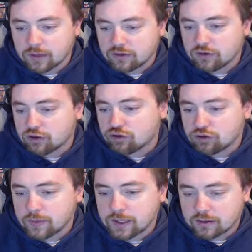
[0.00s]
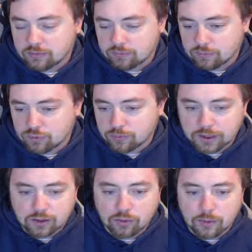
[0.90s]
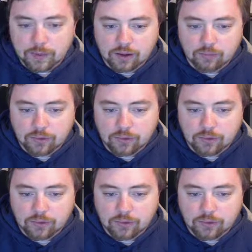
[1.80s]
Let's just make Runeblade a little bit better.